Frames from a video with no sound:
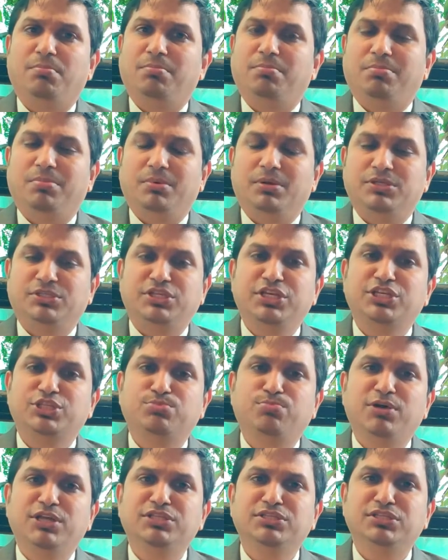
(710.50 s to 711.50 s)
6
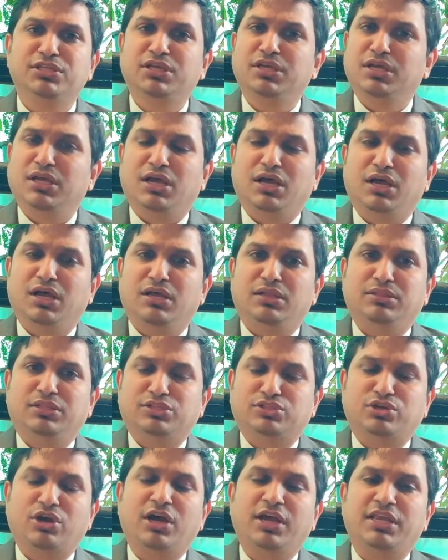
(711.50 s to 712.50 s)
months. The
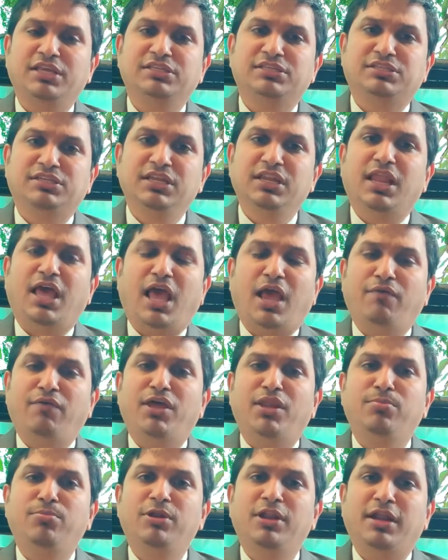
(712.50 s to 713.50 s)
stock is still
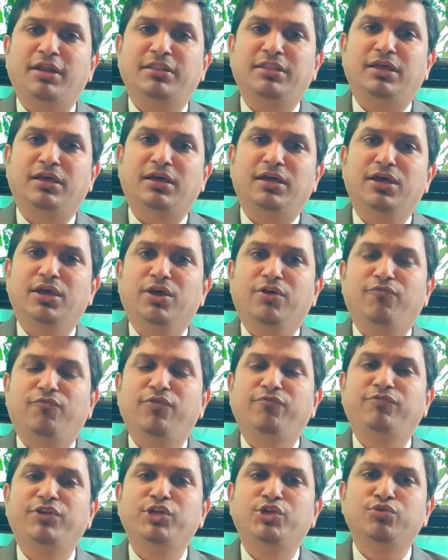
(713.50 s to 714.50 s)
available at the
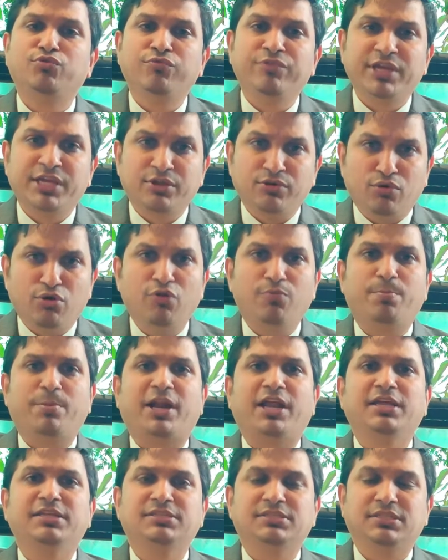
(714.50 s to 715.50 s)
52-week low
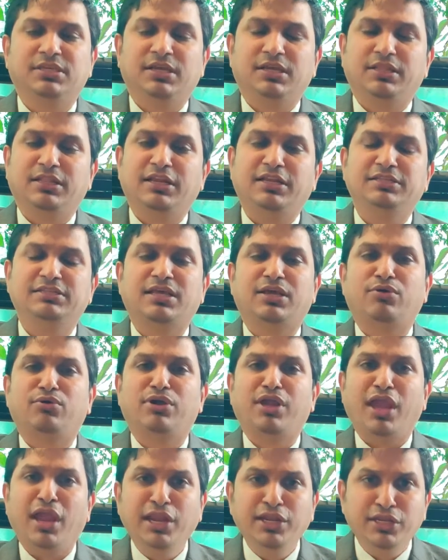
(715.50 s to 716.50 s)
price, that is around
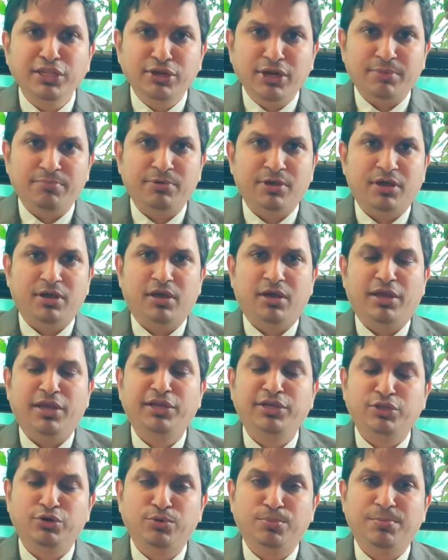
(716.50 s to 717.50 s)
80
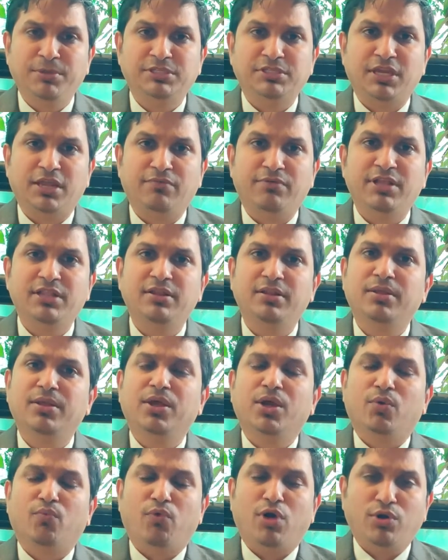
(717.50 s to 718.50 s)
rupees level.
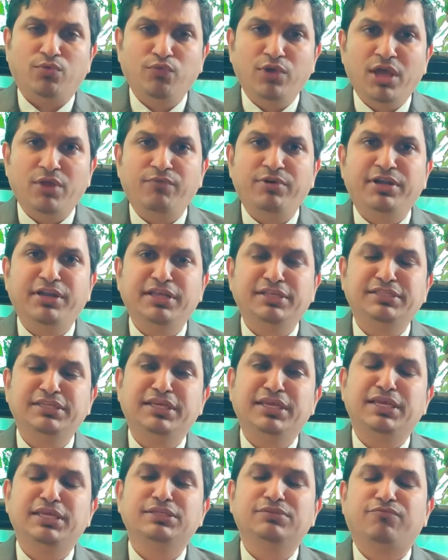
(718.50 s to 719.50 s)
What we are witnessing
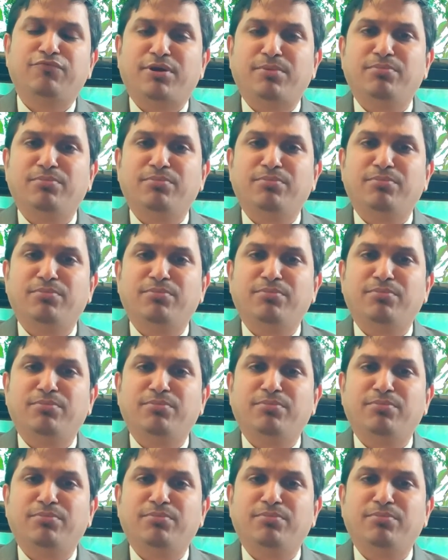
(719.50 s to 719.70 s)
is from the